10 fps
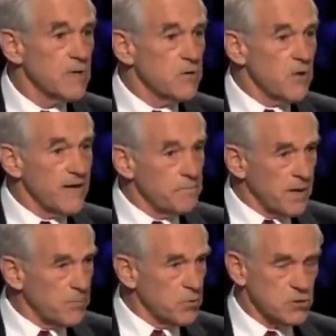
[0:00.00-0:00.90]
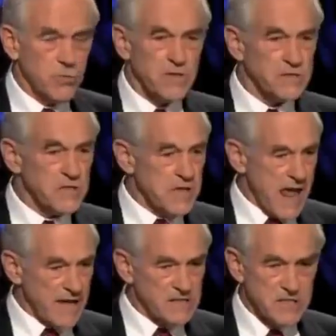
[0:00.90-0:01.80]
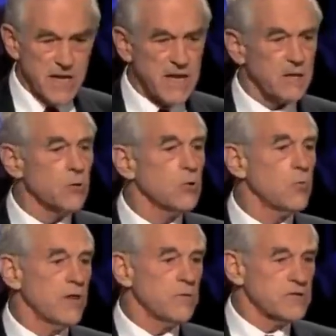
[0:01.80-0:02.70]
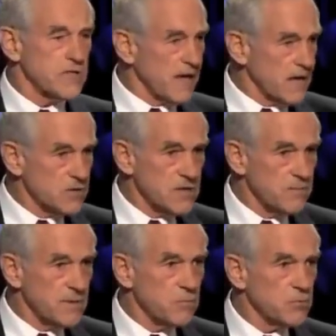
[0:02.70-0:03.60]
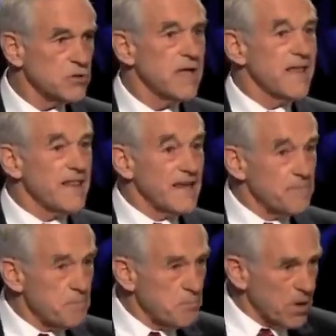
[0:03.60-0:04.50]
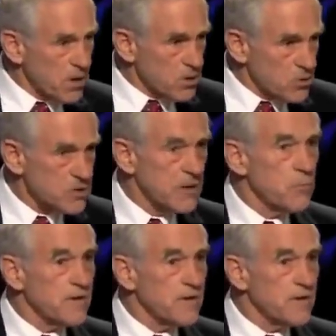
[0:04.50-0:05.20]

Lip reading: when you have bubbles, whether it's the NASDAQ or whether it's the housing bubbles, they burst.